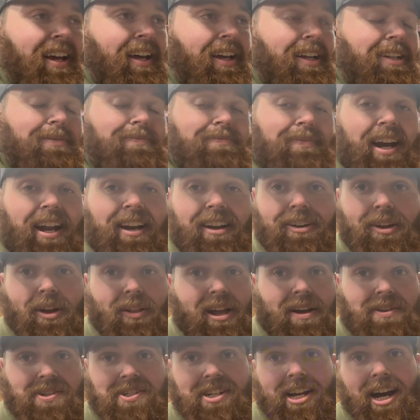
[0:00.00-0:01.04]
I didn't know
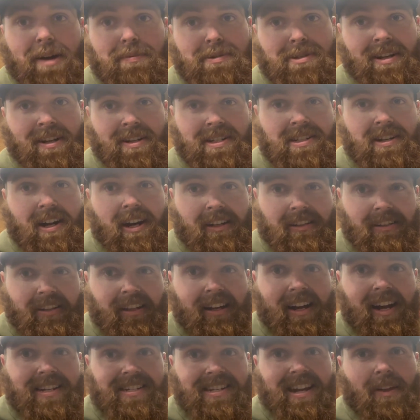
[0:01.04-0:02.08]
that was an option. I was talking to
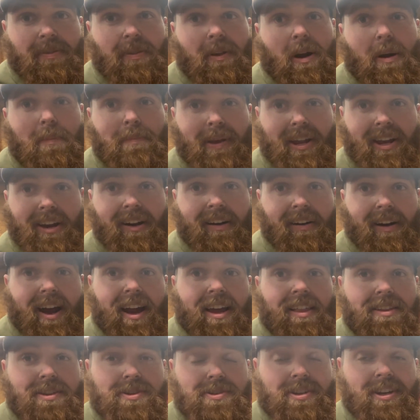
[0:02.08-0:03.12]
the guys out there at
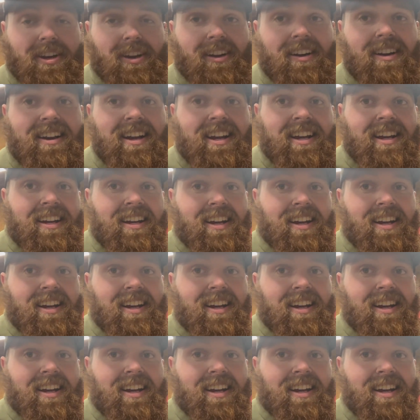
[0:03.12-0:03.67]
PRI this year.